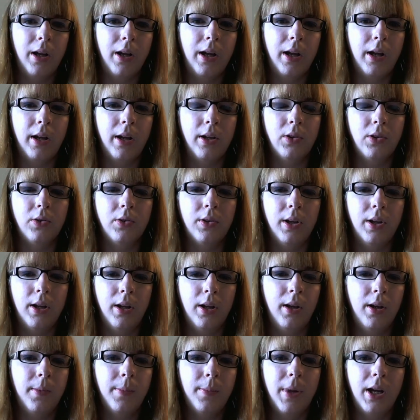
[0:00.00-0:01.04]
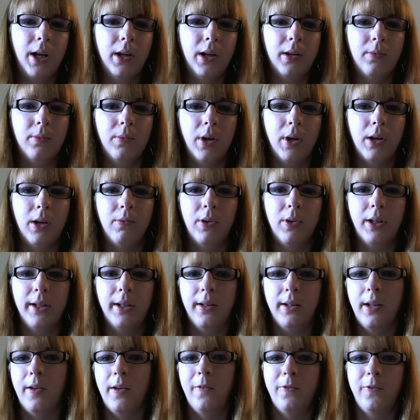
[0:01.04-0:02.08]
and I really
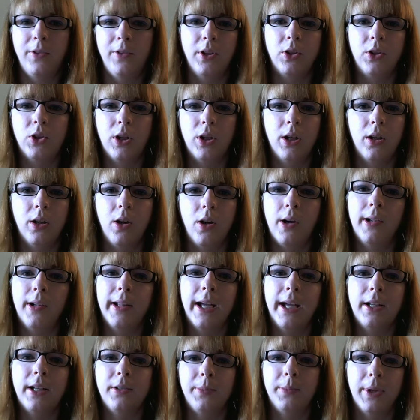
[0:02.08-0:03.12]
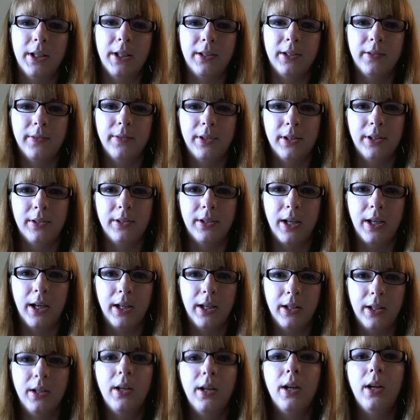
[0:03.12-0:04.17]
love teaching all aspects of
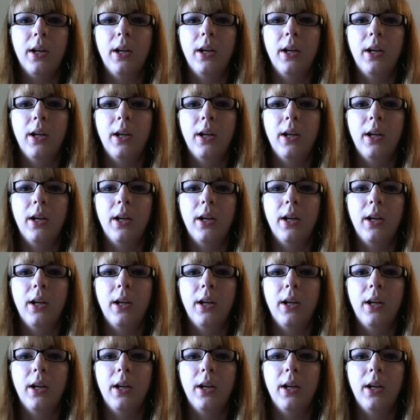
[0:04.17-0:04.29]
design,